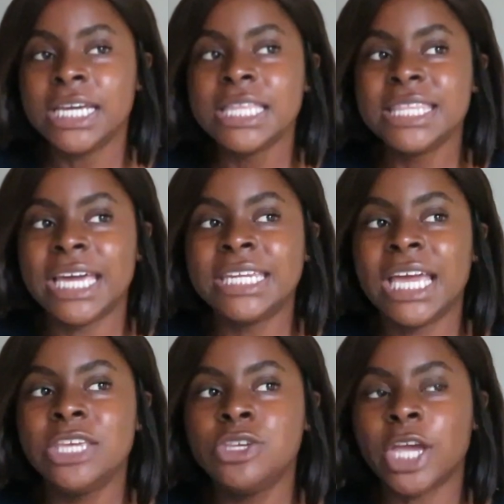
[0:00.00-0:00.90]
then
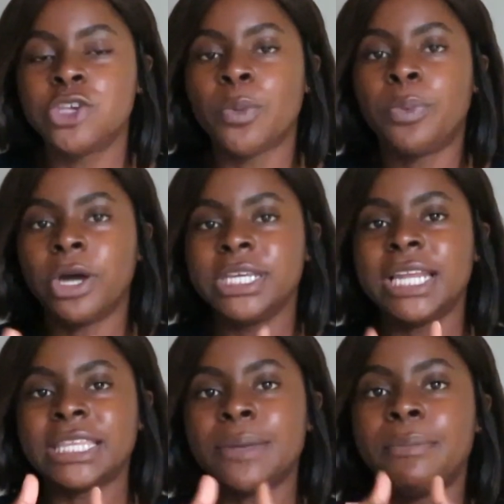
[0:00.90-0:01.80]
like your body,
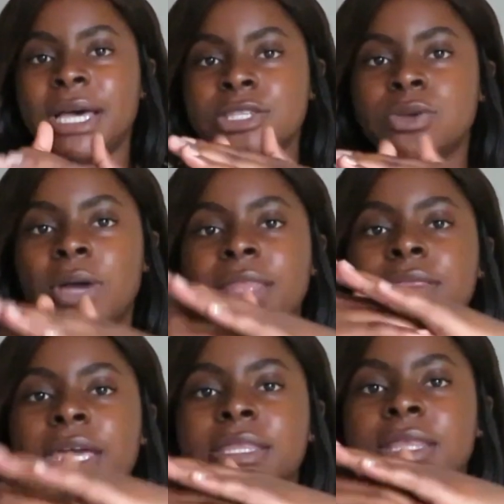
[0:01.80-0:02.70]
like the muscle
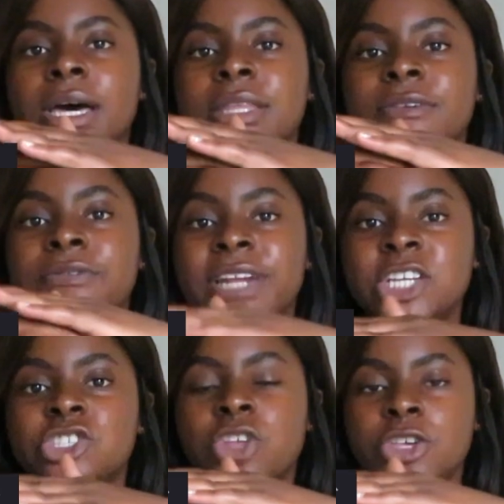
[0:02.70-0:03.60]
and like the
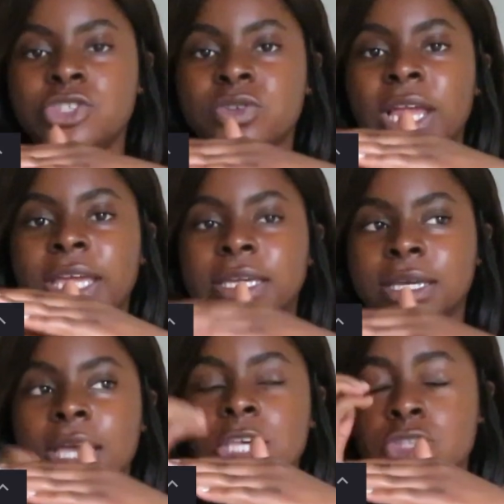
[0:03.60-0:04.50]
flesh starts
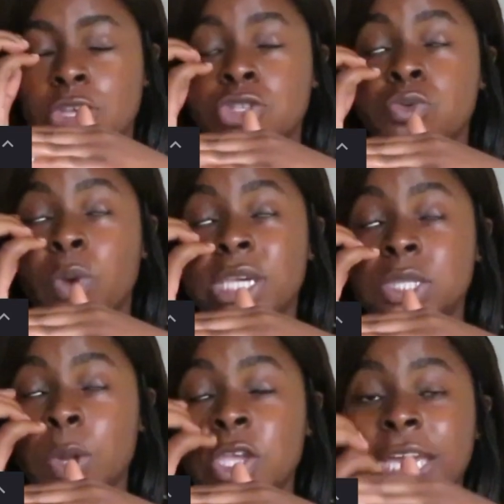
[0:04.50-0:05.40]
to waste
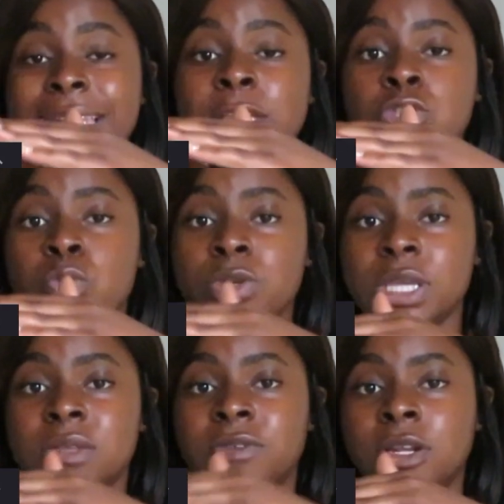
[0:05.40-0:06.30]
away, and you get like sores
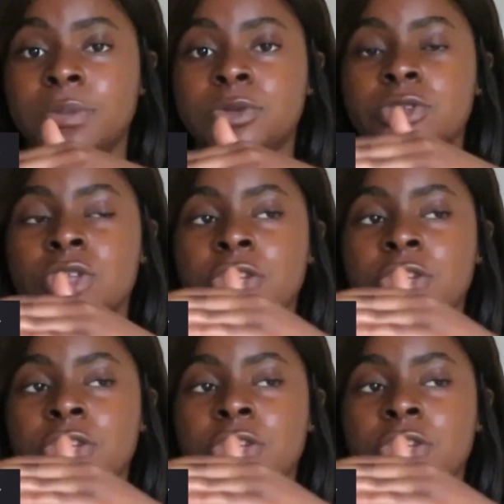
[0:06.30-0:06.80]
that develop. So